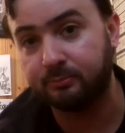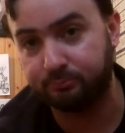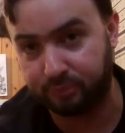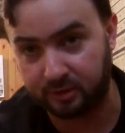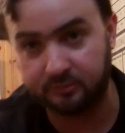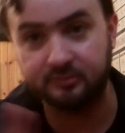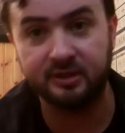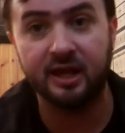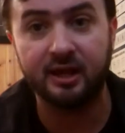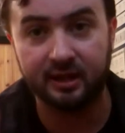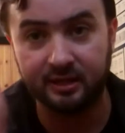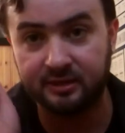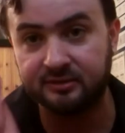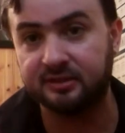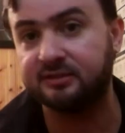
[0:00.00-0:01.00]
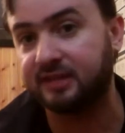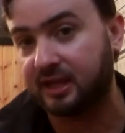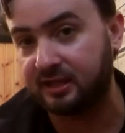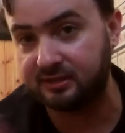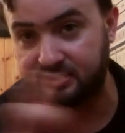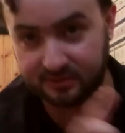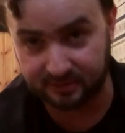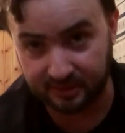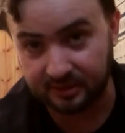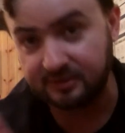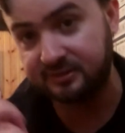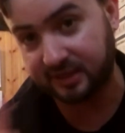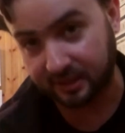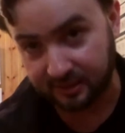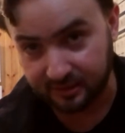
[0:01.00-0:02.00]
Boom, down, da, da, da,
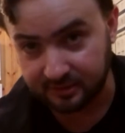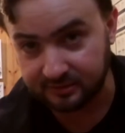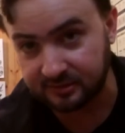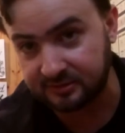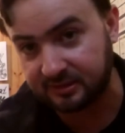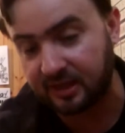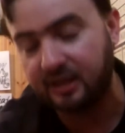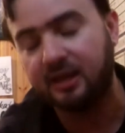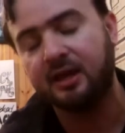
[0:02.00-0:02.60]
da, da.